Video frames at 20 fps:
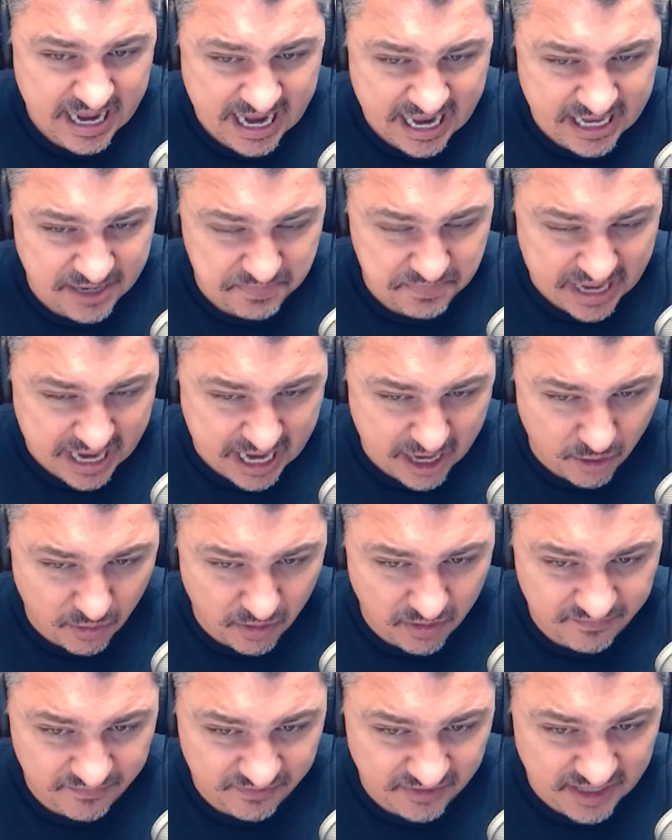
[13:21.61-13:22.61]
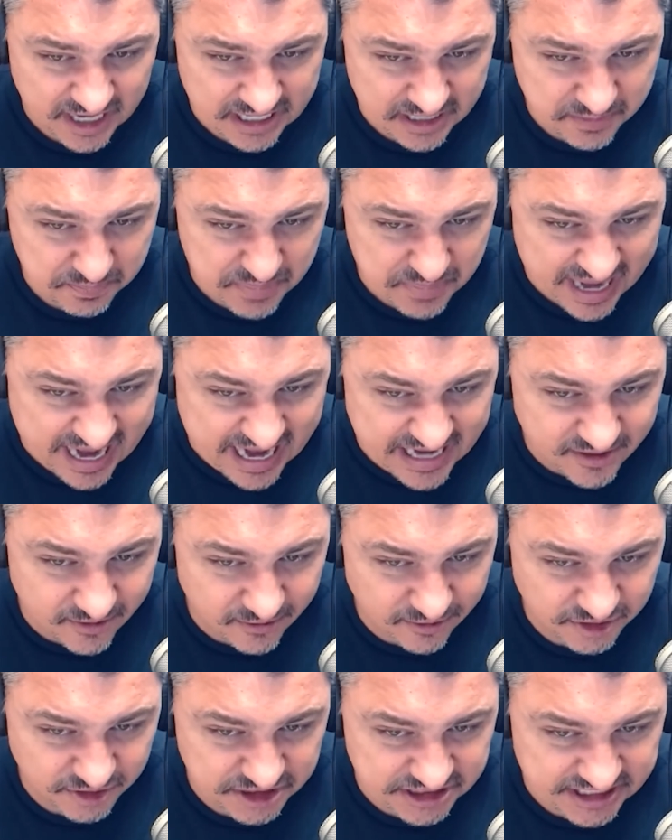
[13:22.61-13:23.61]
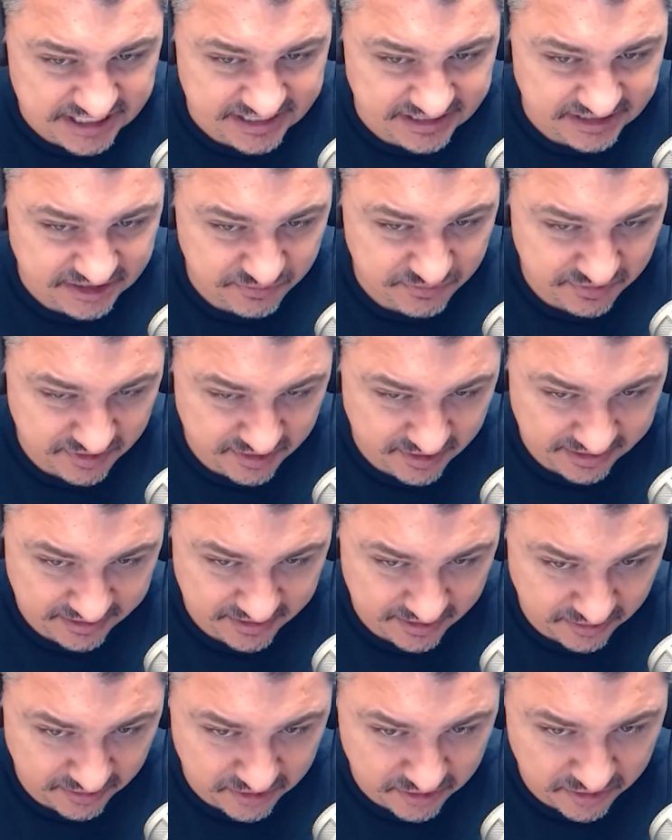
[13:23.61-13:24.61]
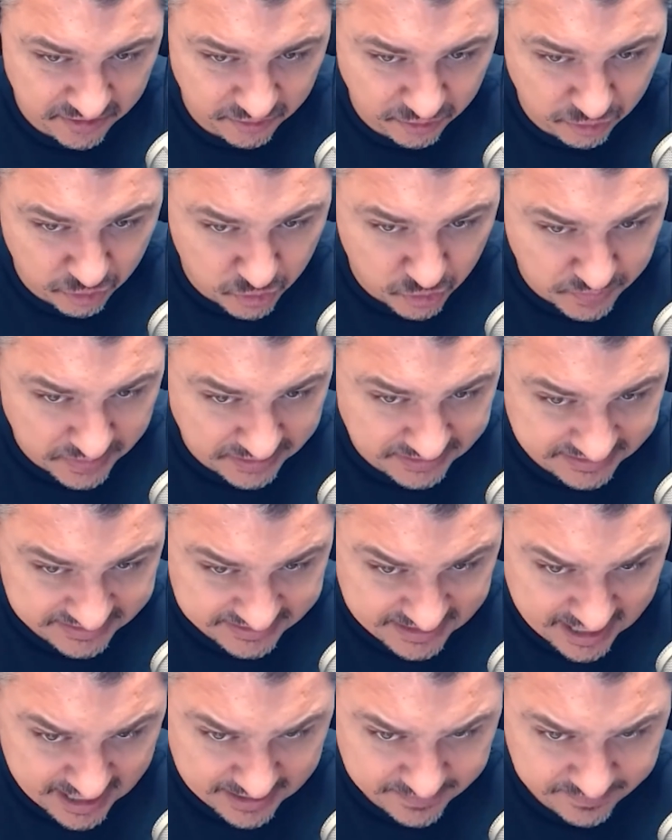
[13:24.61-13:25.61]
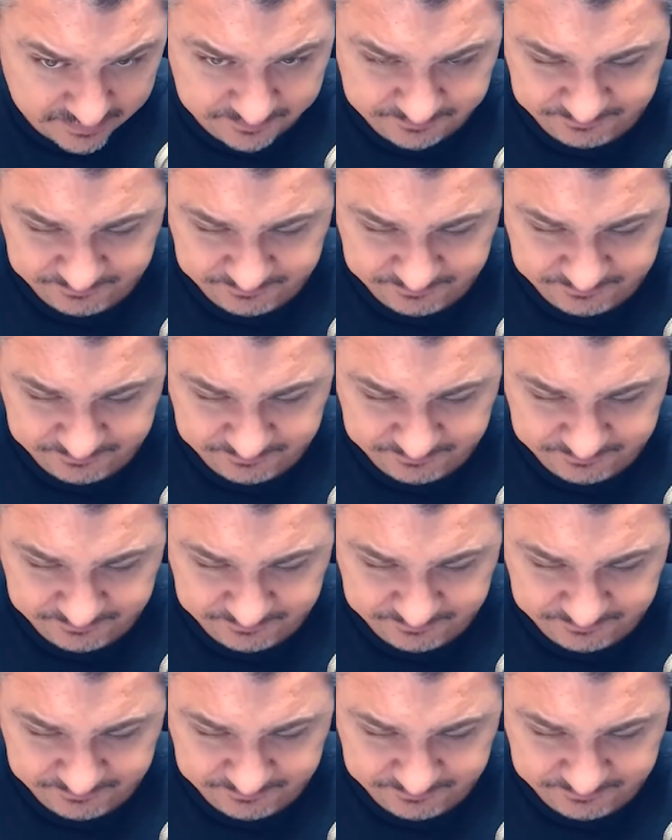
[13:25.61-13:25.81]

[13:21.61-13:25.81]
and a pair of like painter's jeans with like the little loop on the side.